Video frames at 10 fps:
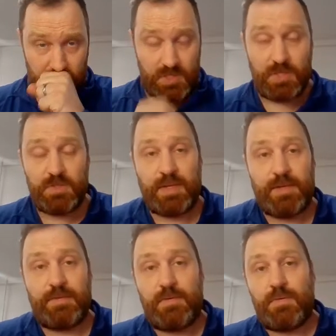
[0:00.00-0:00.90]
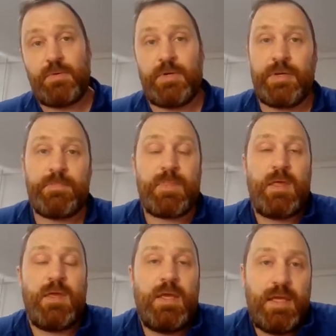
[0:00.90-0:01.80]
excuse me, or
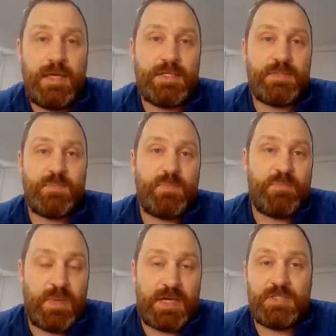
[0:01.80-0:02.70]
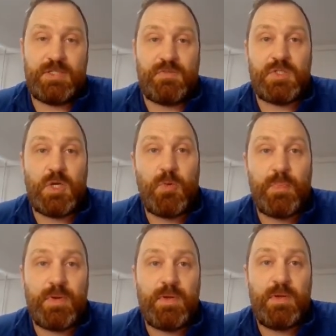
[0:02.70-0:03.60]
his boxes of
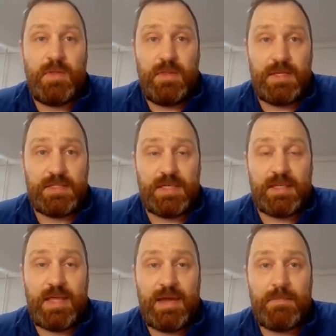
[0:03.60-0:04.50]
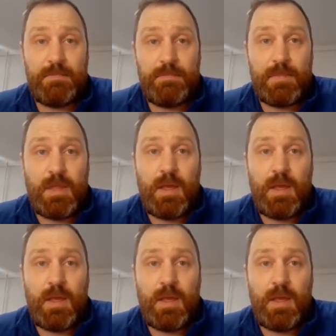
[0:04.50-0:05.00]
soap, things like that.